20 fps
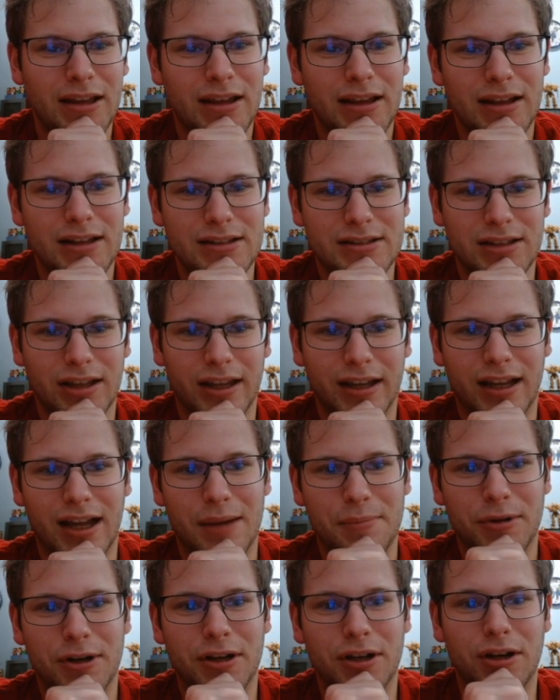Is like, I'm
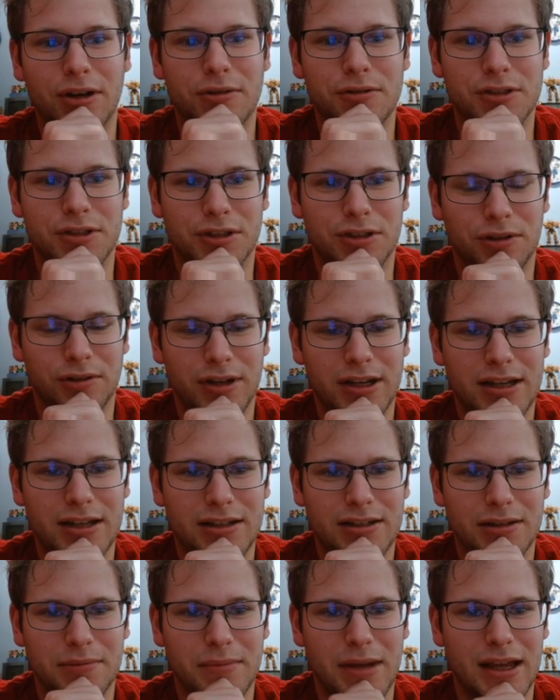going to go Decree
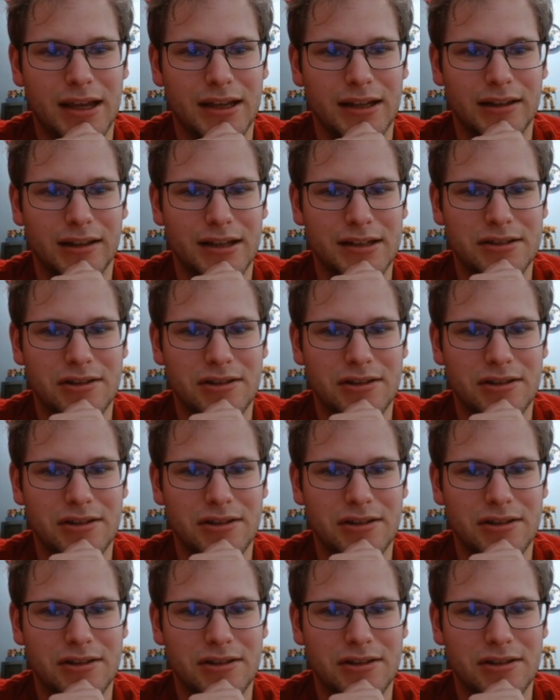to make it less